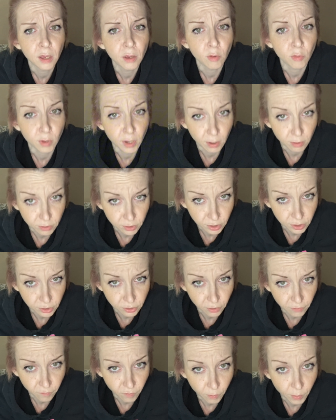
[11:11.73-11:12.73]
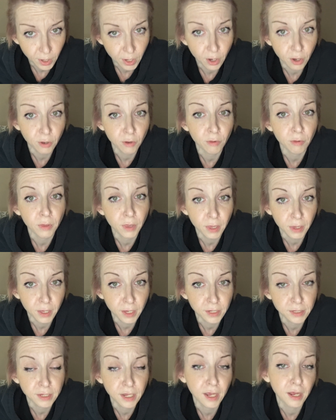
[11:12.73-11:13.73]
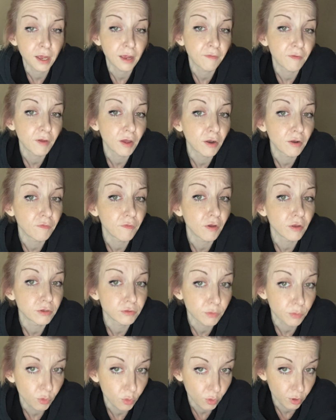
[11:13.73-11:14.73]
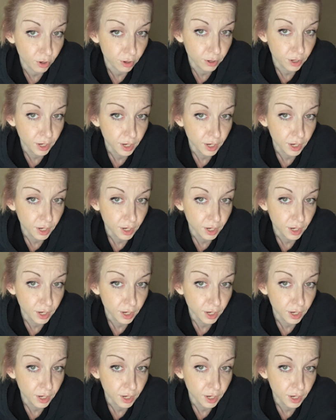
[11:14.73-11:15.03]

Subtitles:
when I was concerned for my daughter Lily, saying I filed a false report.